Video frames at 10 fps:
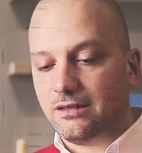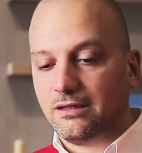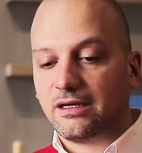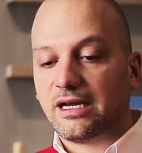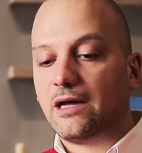
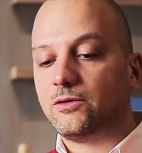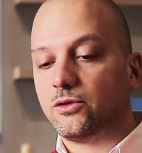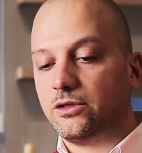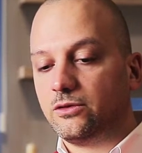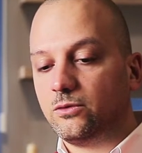
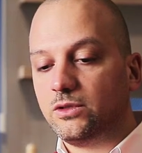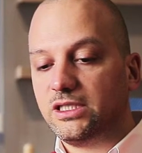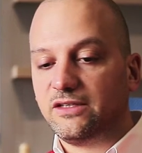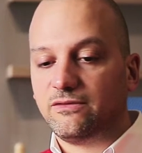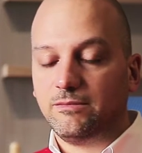
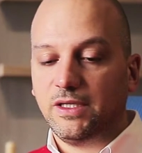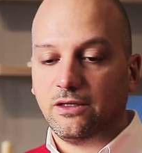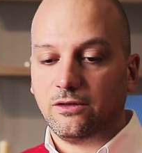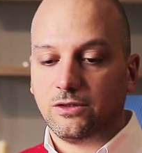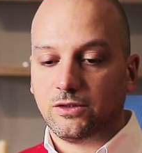counterintuitive
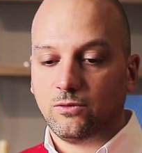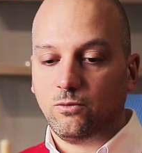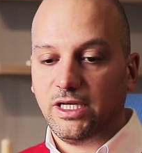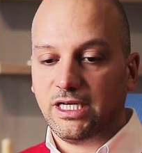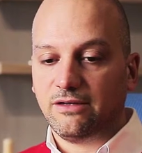because
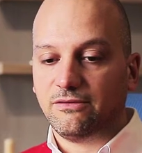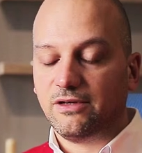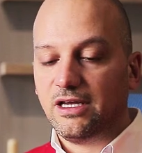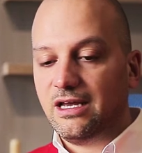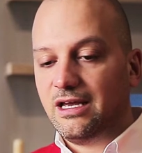we
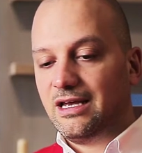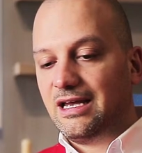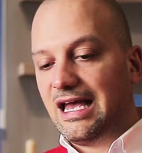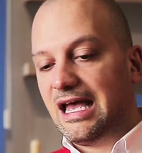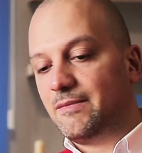have
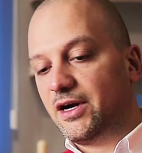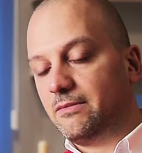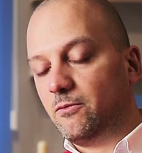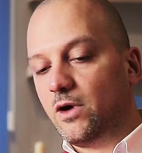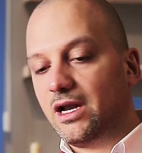
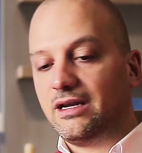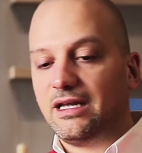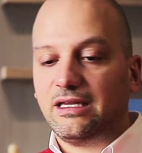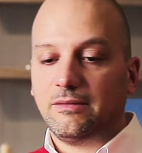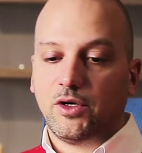
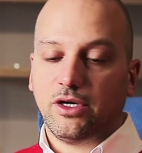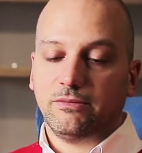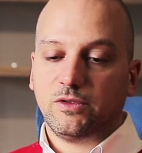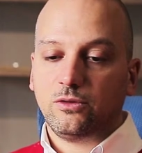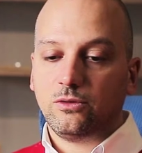MRM1 and
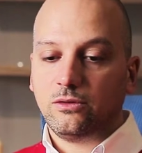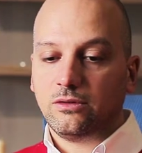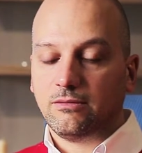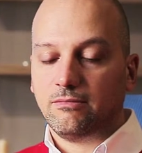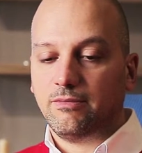
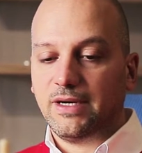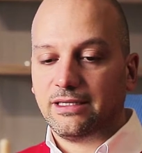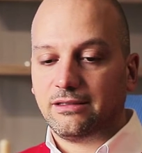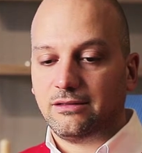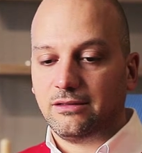MRM2,
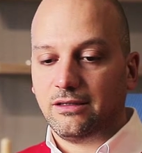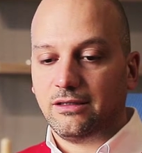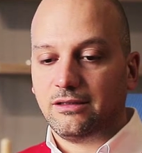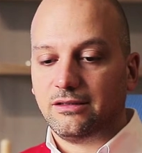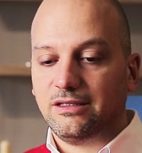but
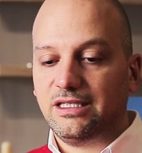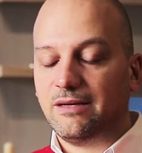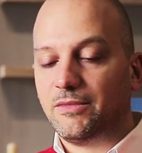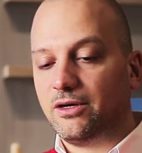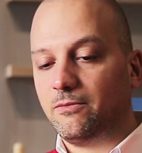the
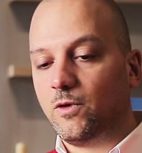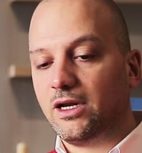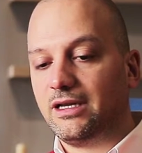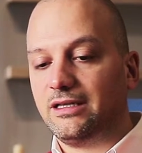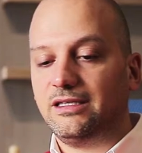
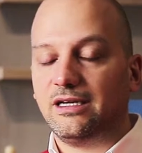MRM1 and